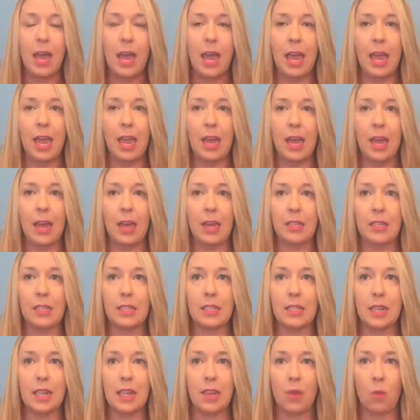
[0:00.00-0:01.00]

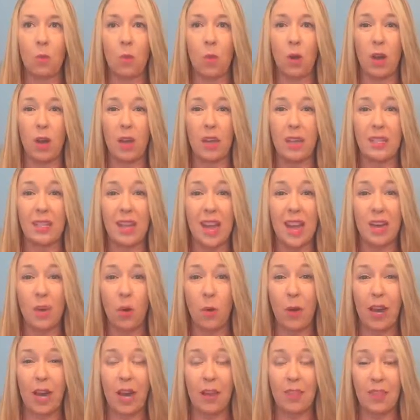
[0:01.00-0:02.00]
And it was, I
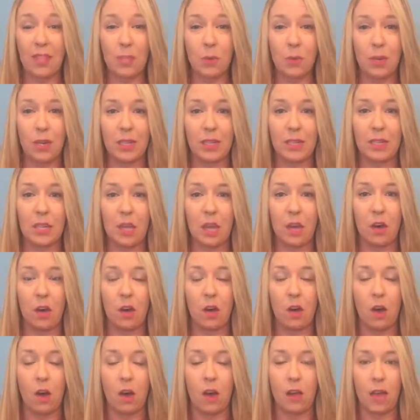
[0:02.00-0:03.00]
know I got this one on
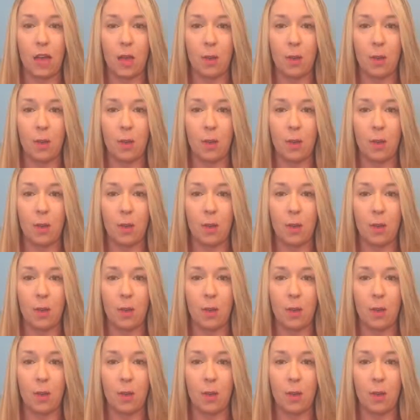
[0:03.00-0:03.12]
sale on